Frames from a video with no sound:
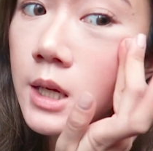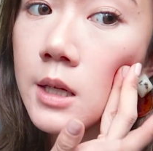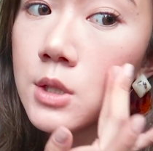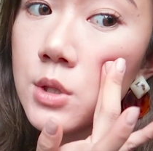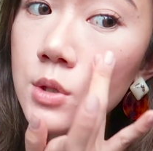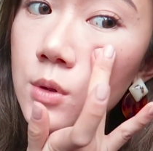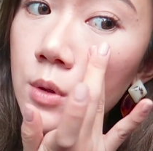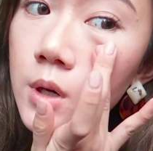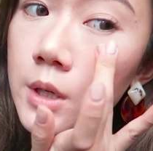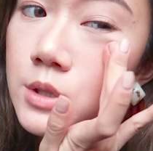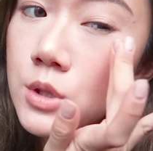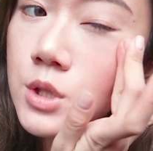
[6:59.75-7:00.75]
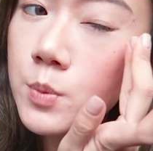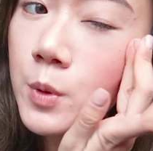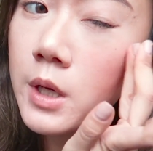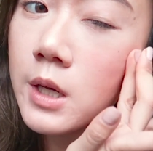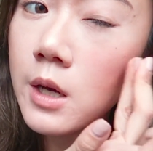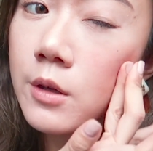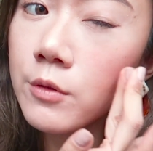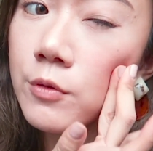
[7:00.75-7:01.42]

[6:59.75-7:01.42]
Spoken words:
then it's so hard to spread it out